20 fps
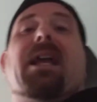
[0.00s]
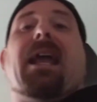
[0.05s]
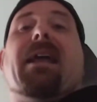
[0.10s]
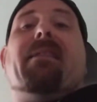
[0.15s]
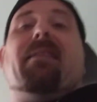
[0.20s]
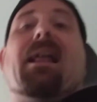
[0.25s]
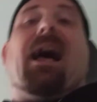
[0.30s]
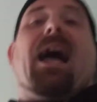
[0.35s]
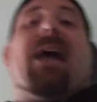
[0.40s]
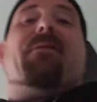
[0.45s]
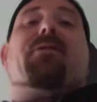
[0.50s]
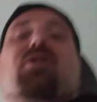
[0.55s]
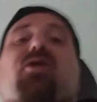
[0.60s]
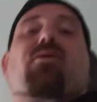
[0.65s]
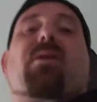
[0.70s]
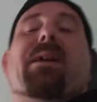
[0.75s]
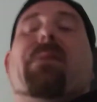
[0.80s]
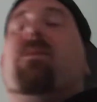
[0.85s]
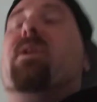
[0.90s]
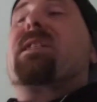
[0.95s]
a live
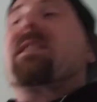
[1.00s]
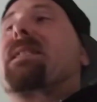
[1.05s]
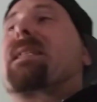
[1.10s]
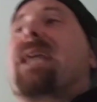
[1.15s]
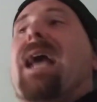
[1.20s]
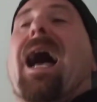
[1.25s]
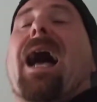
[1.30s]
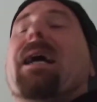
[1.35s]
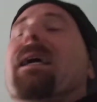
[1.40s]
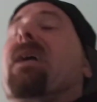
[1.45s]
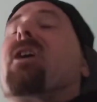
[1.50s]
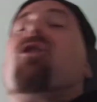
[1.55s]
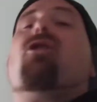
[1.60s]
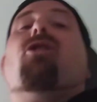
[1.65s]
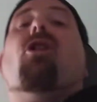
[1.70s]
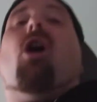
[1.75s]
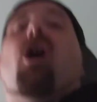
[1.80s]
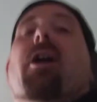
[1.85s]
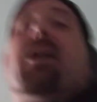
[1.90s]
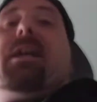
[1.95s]
stream with Scott and
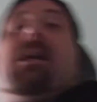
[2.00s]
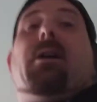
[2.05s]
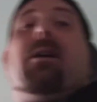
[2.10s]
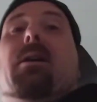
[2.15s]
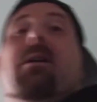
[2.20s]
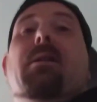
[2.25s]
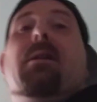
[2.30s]
Claudia.